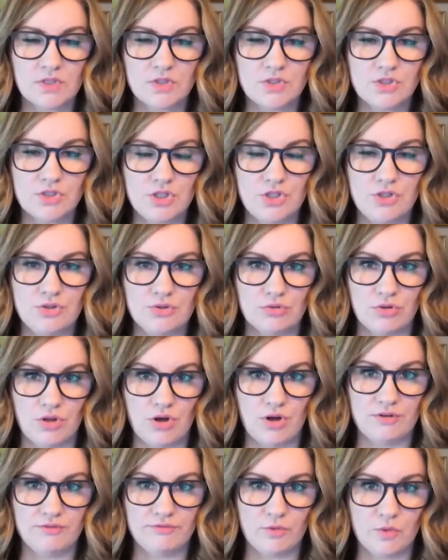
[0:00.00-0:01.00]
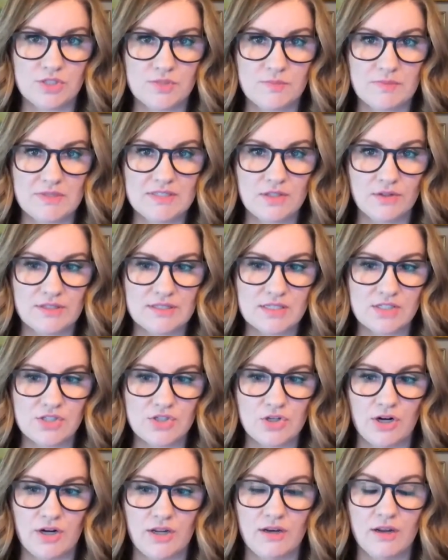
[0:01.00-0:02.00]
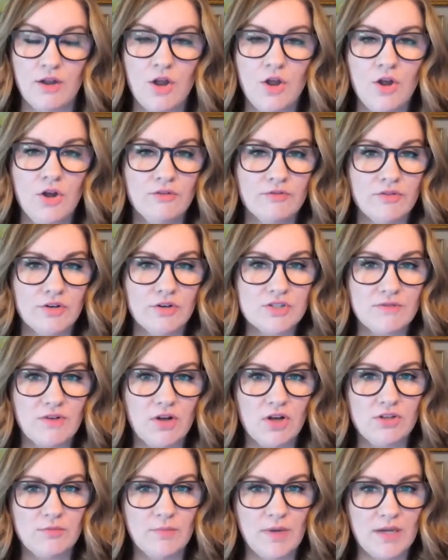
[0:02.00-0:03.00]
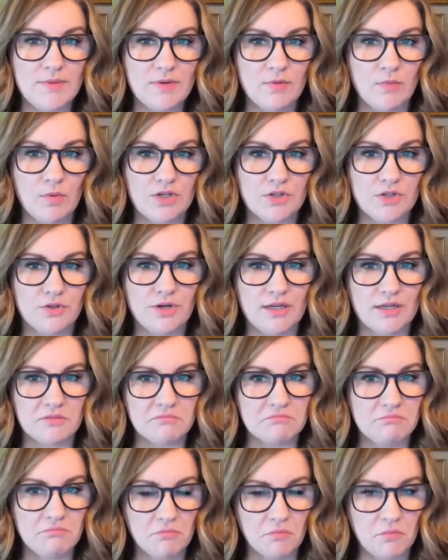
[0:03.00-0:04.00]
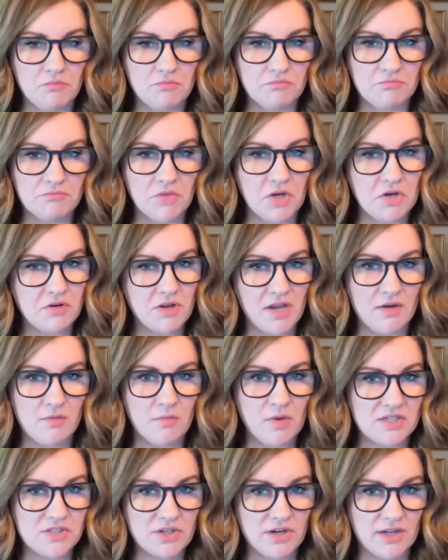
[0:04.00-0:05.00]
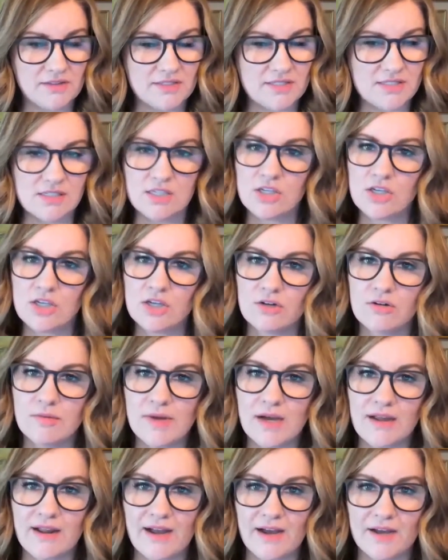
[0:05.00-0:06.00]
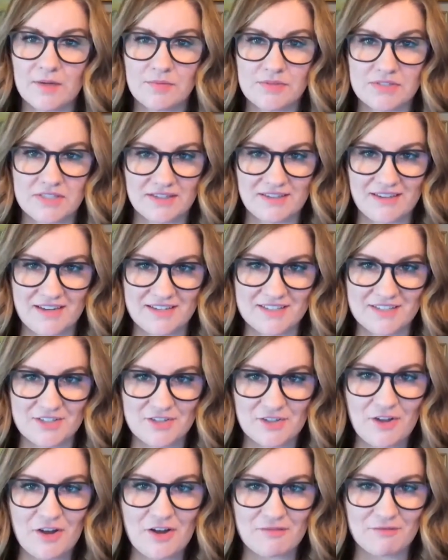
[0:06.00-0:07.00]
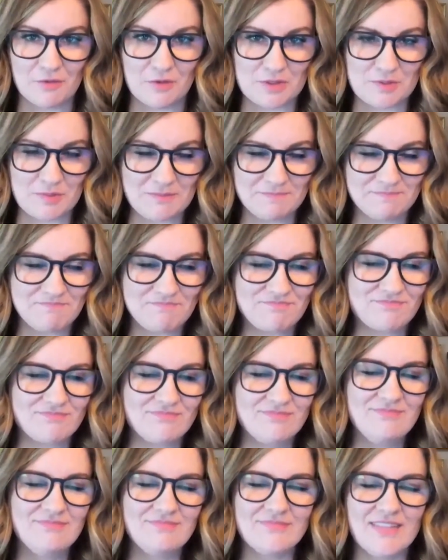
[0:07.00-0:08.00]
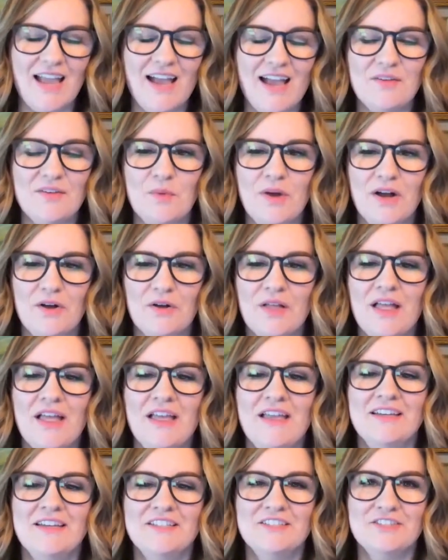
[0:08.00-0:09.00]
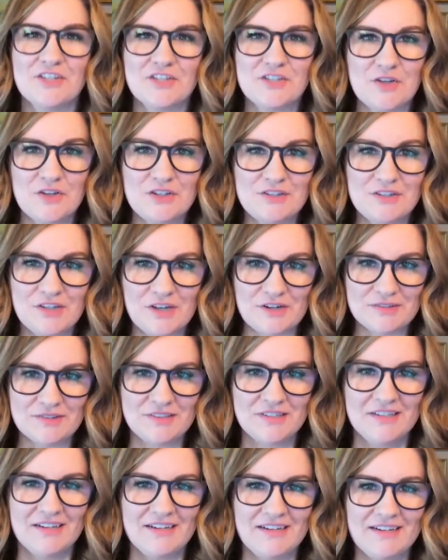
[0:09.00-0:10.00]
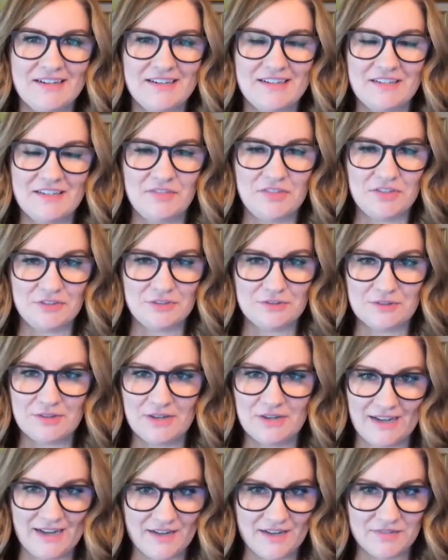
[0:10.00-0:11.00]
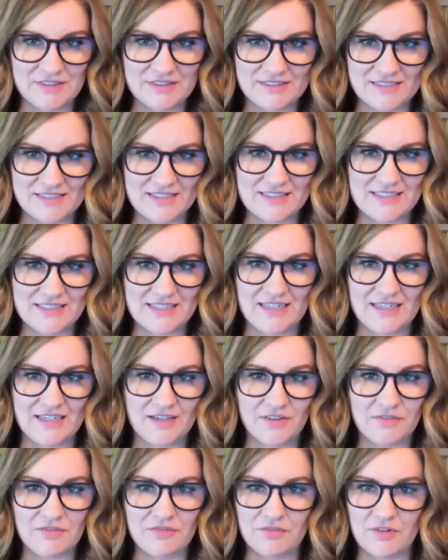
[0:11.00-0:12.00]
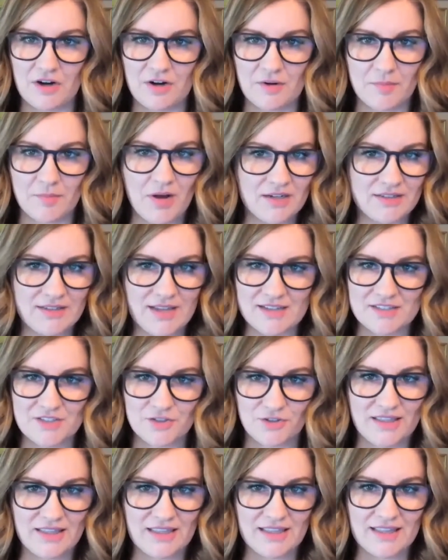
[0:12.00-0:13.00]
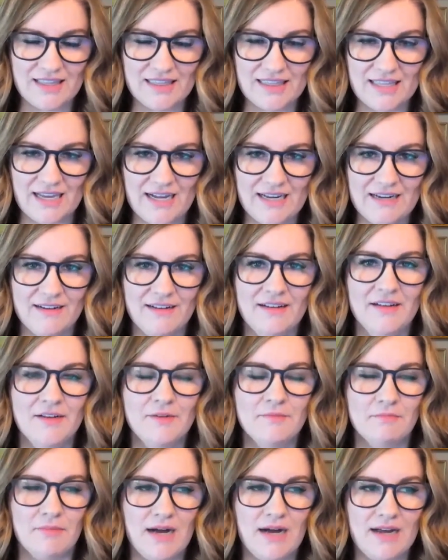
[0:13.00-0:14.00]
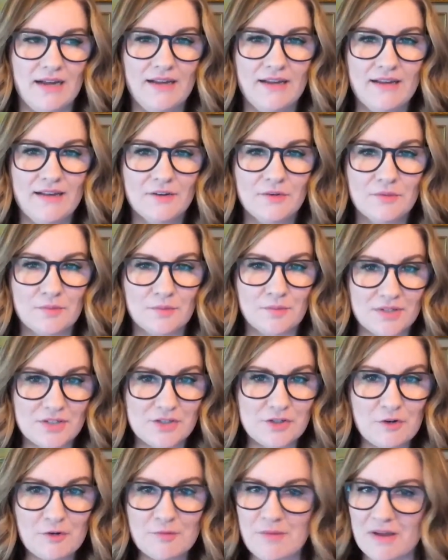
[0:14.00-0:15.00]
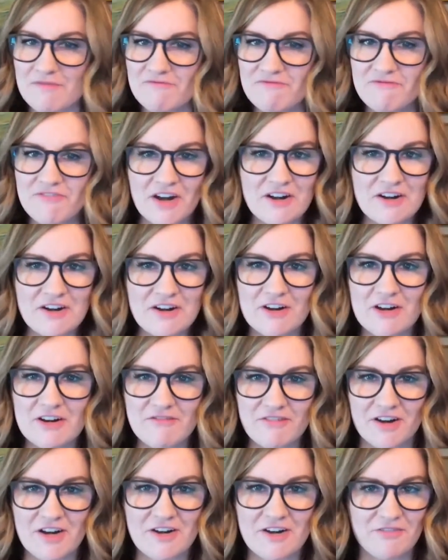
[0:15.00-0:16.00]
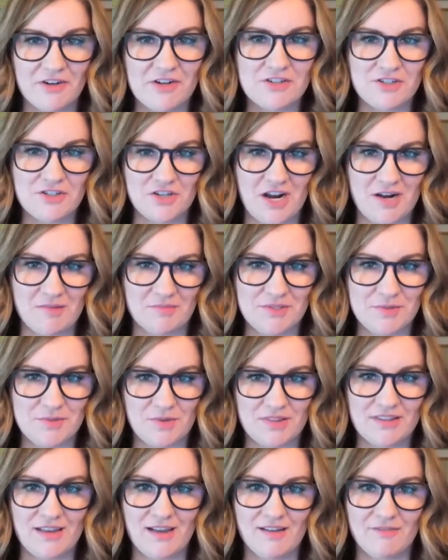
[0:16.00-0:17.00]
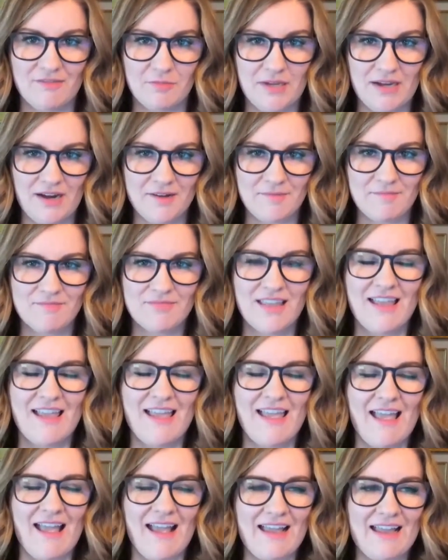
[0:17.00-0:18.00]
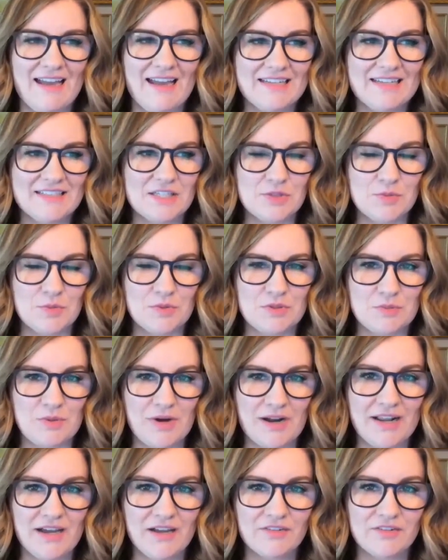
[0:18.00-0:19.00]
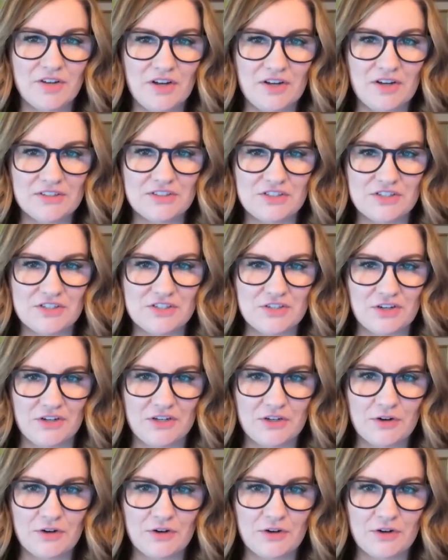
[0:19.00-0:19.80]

to law enforcement. So let's get started. First of all, you may be wondering, okay, why should I listen to you about how to present cases to law enforcement? Well, just so you know, if you haven't listened to any of our podcasts or anything like that, my very, very, very first job was with the FBI. And this was right out of college and starting